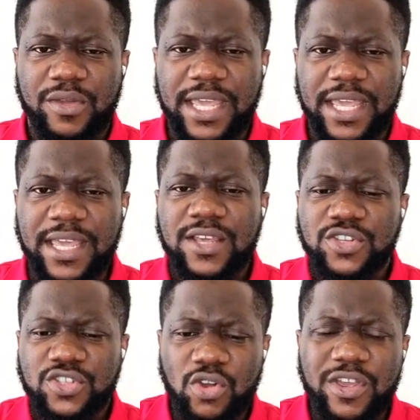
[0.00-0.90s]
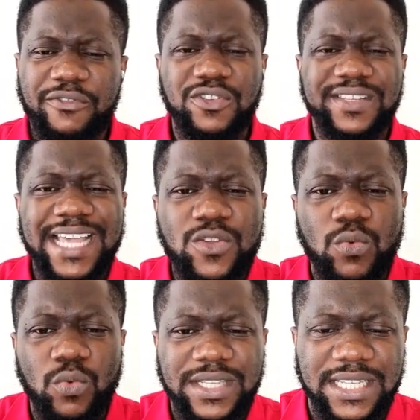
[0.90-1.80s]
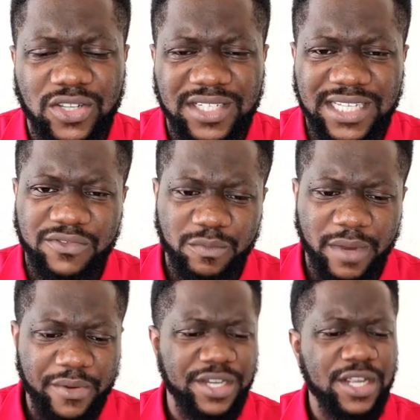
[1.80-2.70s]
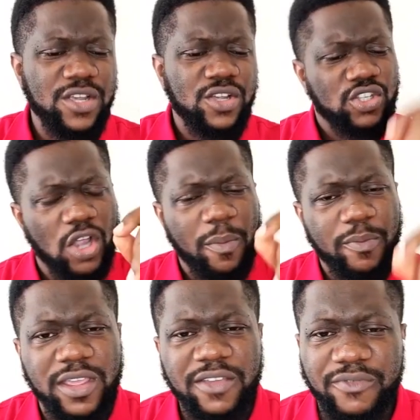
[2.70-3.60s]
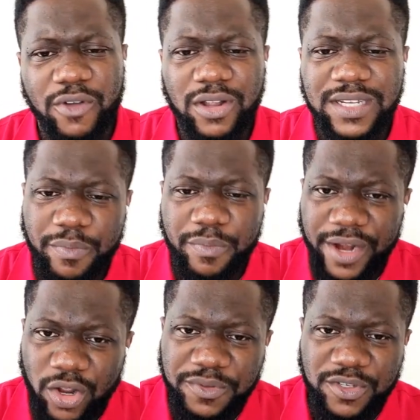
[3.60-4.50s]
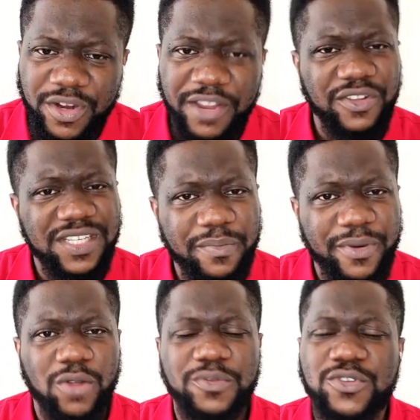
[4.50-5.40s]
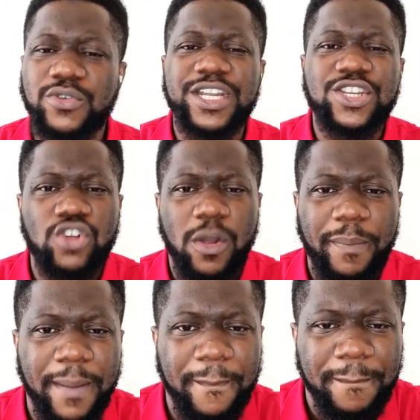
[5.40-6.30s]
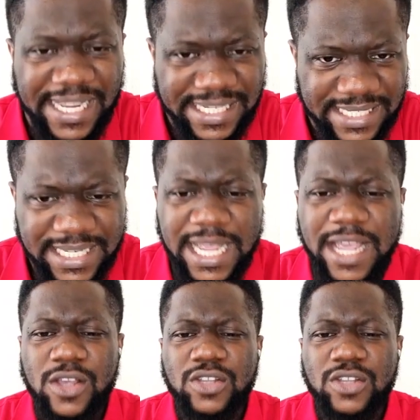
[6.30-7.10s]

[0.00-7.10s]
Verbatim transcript: Okay? So if you say you want a successful marriage, stop looking for all the breakup story. If you see breakup story, jump and pass.